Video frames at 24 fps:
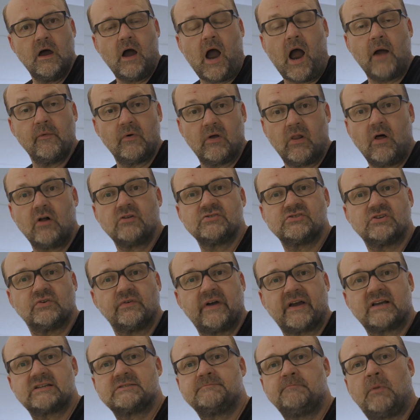I will also
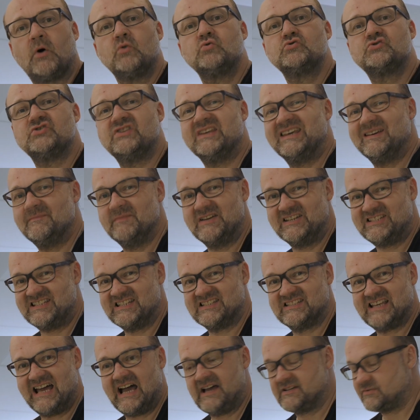expose the
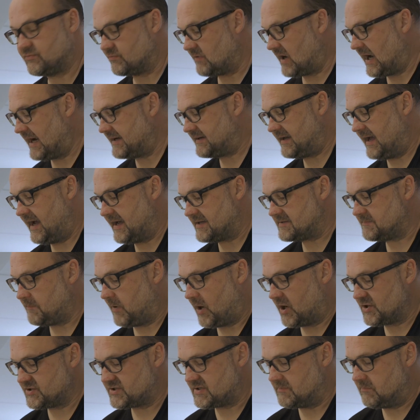images as right as
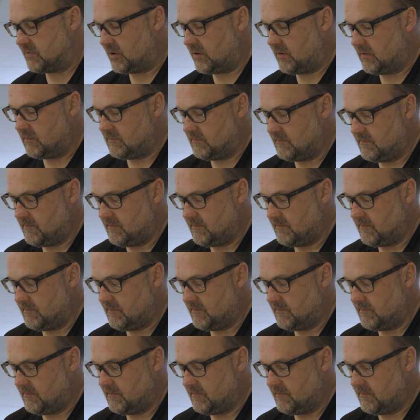possible,